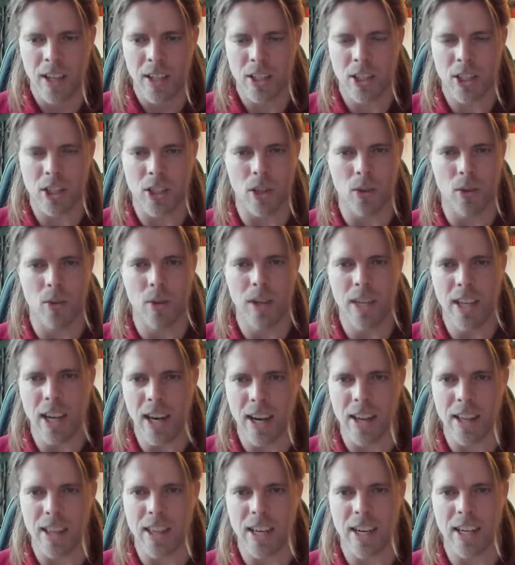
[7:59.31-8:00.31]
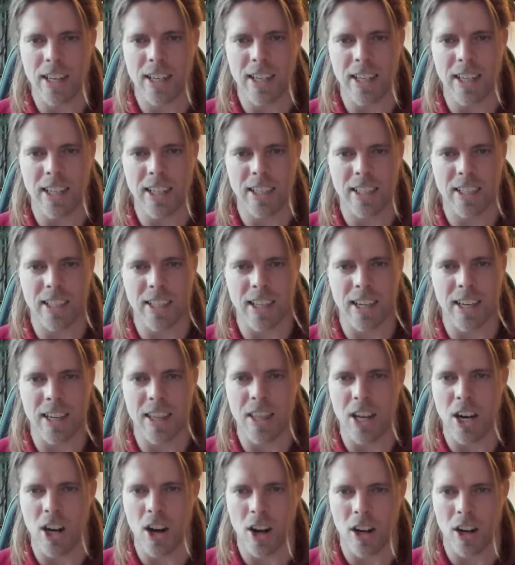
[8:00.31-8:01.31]
so yeah that is uh,
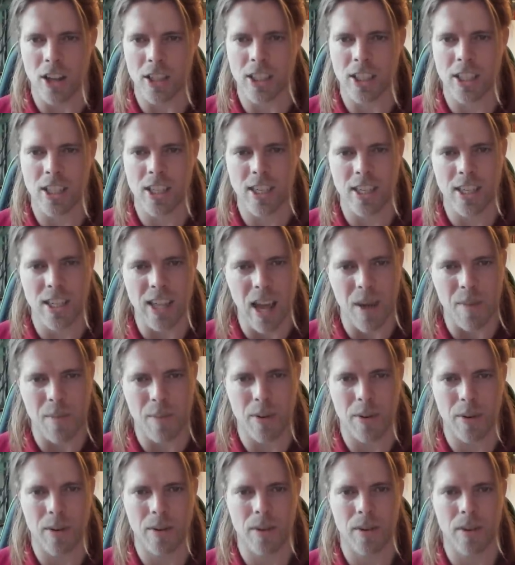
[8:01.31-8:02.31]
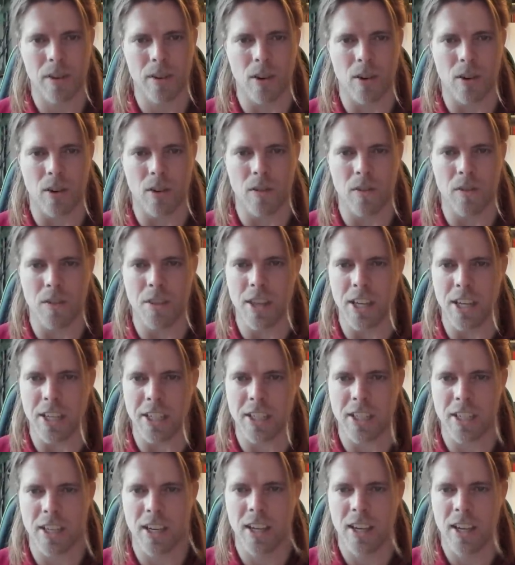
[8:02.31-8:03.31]
the last step of
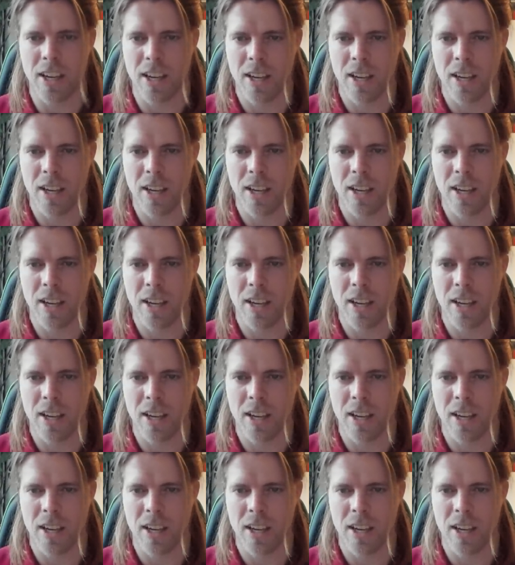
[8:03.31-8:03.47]
this